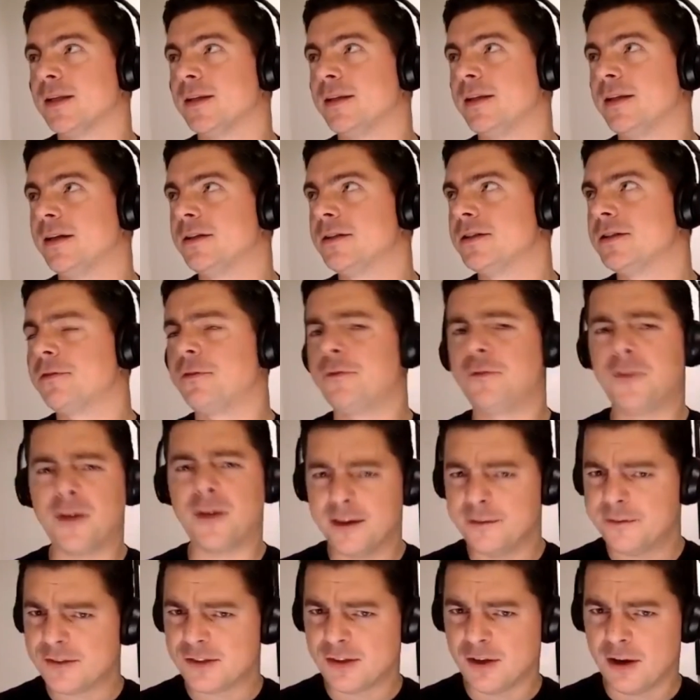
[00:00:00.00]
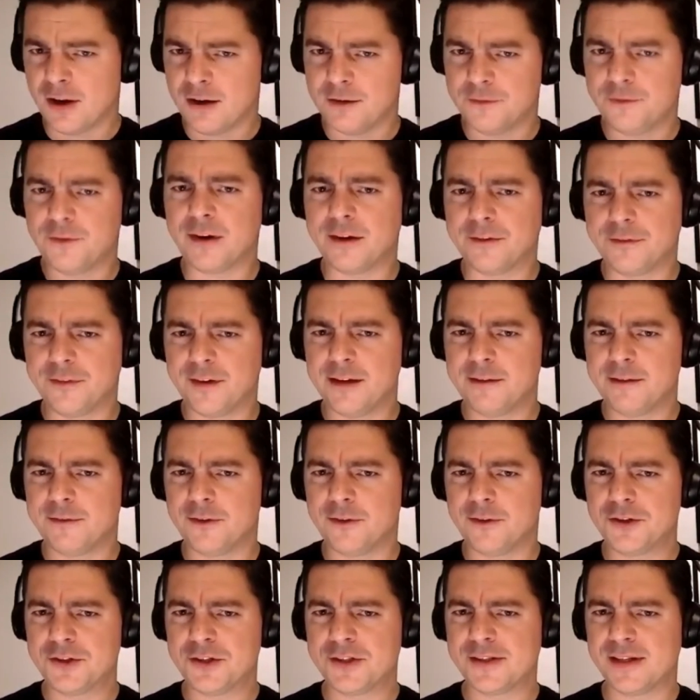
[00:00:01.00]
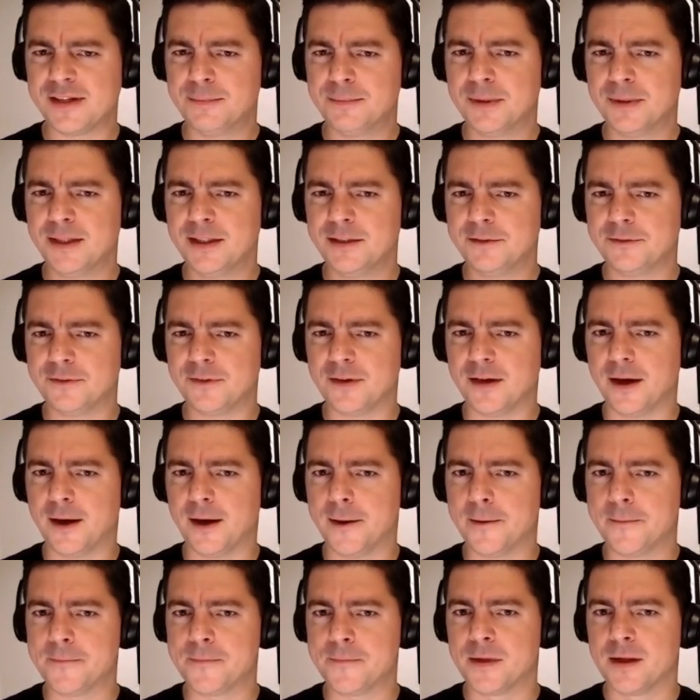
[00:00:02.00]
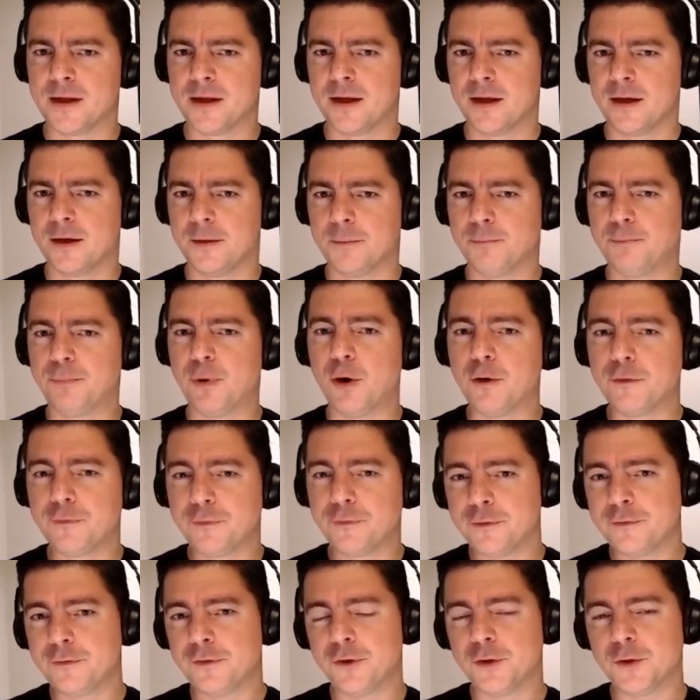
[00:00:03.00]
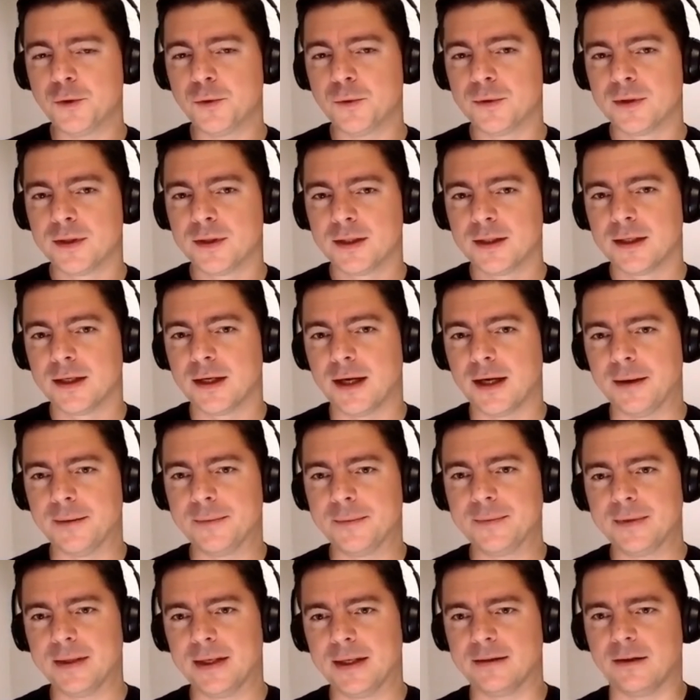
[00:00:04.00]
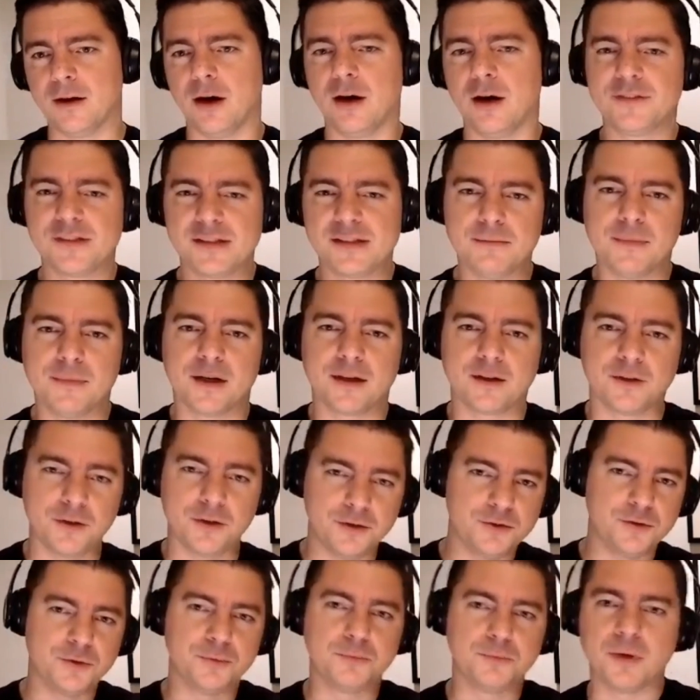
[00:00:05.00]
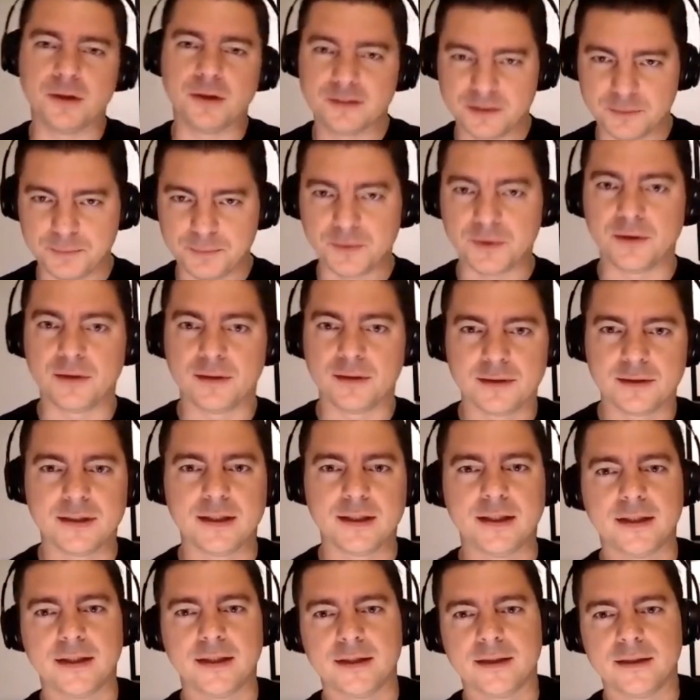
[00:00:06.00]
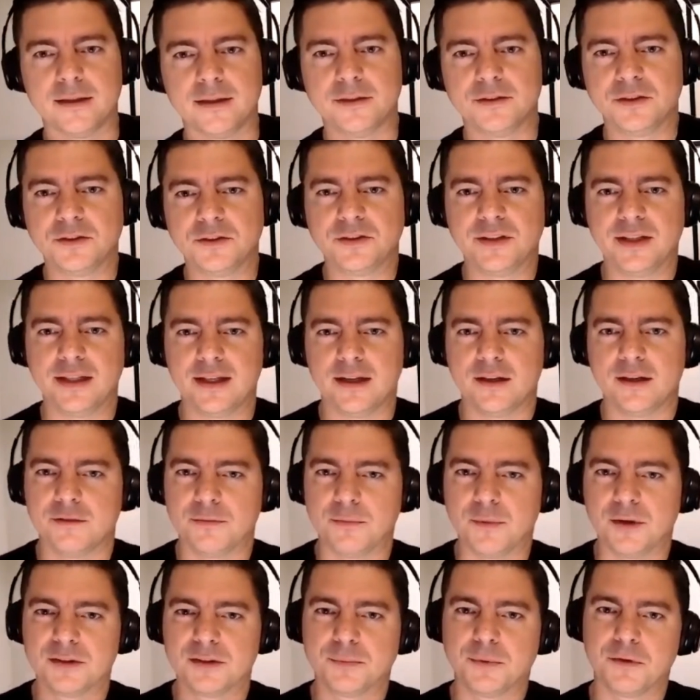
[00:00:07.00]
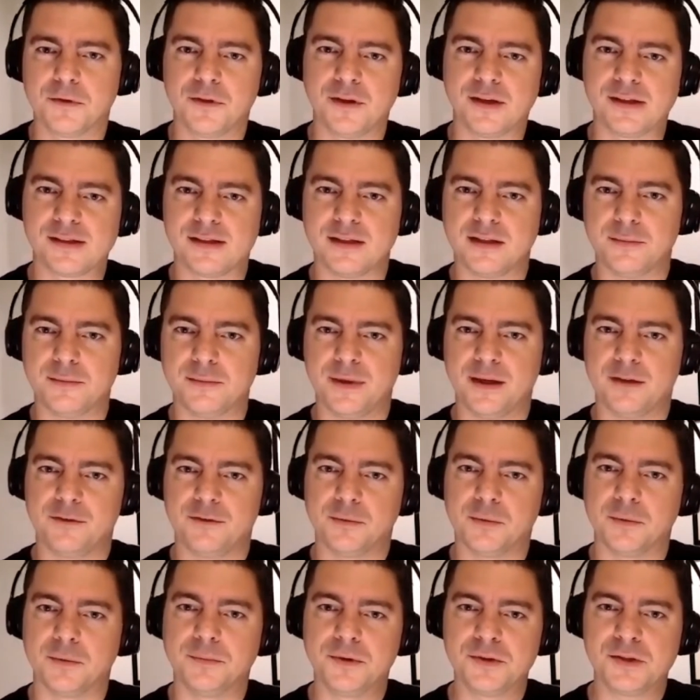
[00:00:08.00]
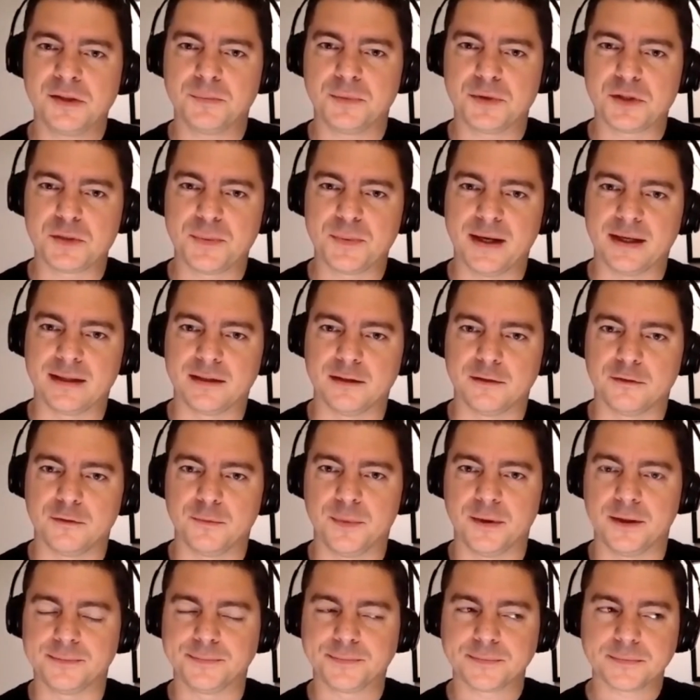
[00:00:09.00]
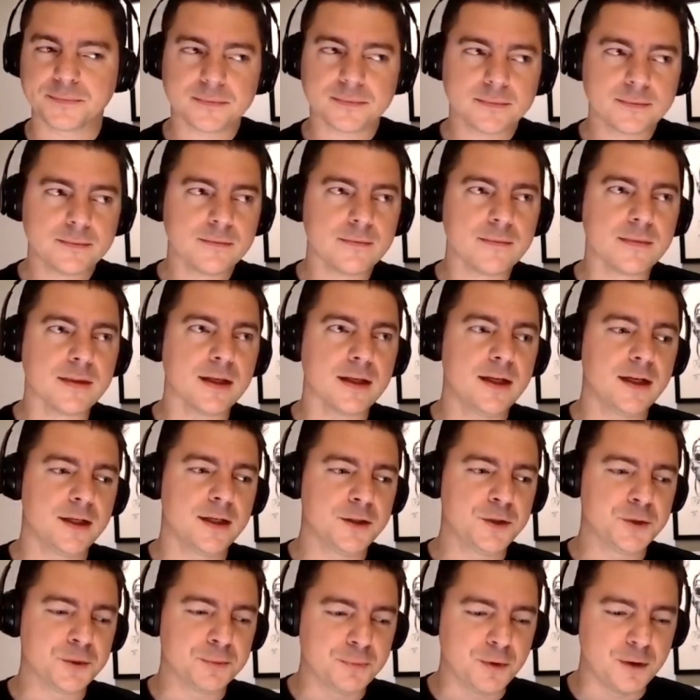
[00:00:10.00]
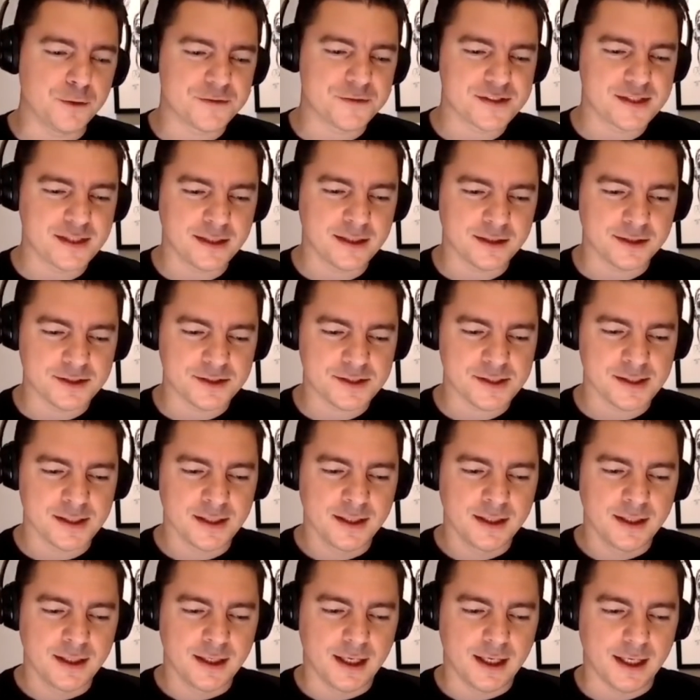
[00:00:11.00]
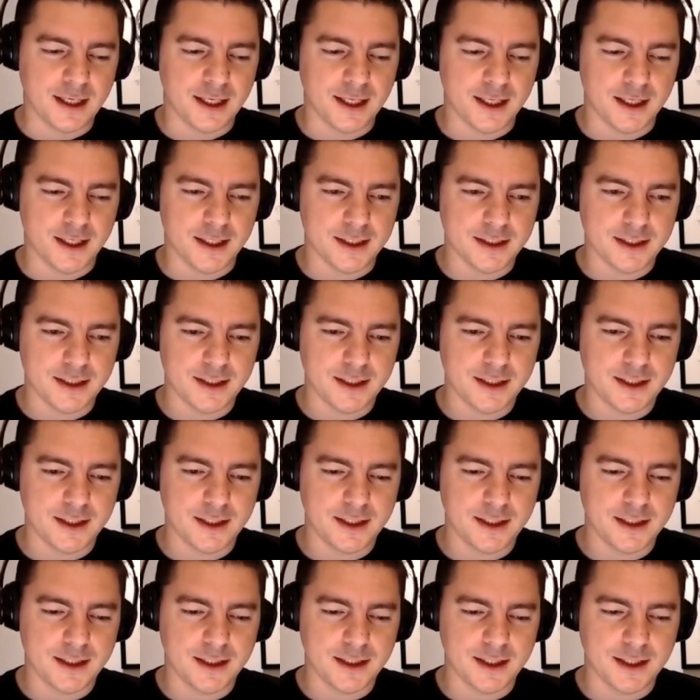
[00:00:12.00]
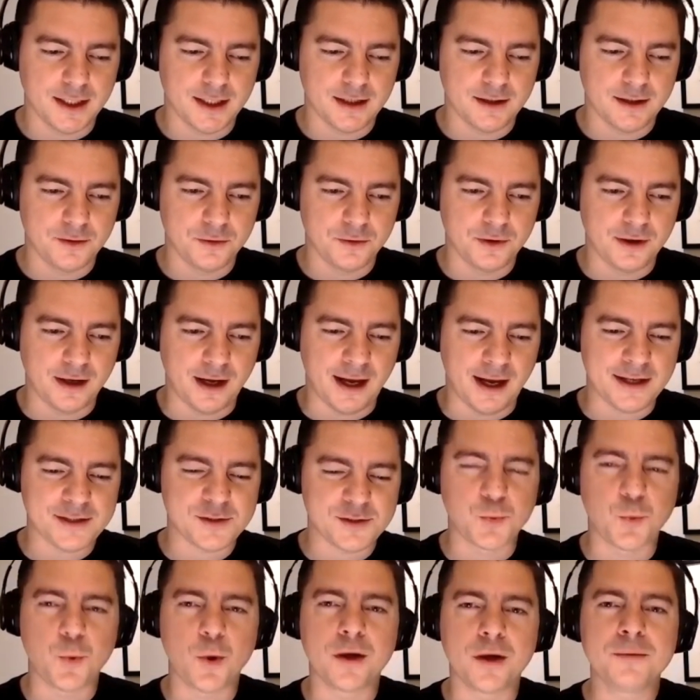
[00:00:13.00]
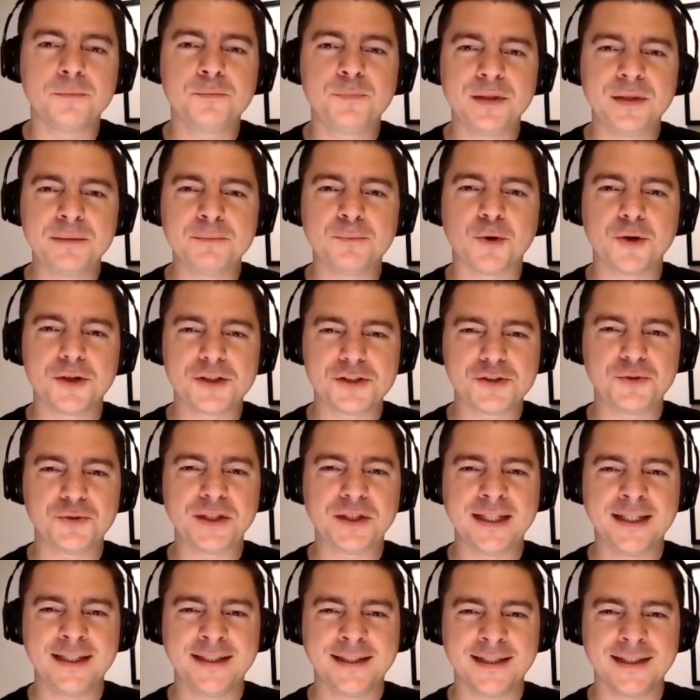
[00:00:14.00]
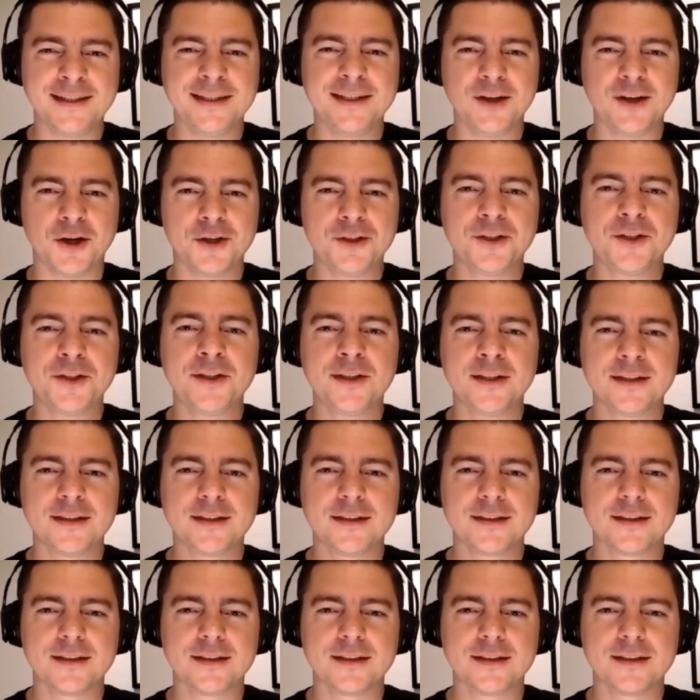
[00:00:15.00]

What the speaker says: There's five versions, I believe. Yes. Both of you, I obviously, Marco, you do multiple, you take care of multiple things in the band from a music perspective, but you're both singers. Has one been more tricky than the other,